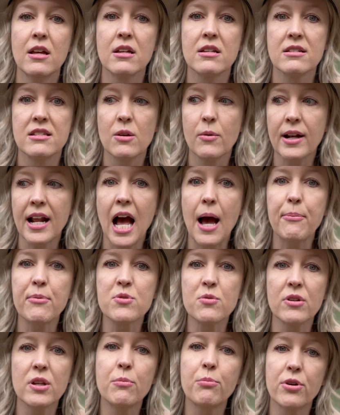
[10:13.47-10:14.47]
See what
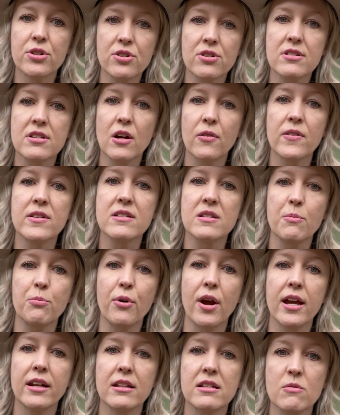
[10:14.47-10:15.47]
happens when you put yourself in
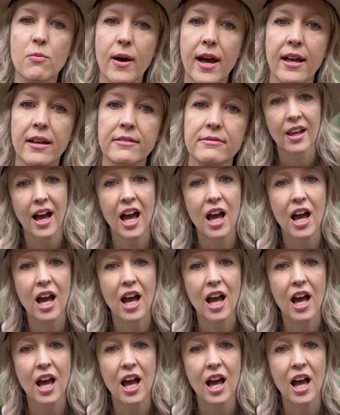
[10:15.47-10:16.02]
sobriety's way.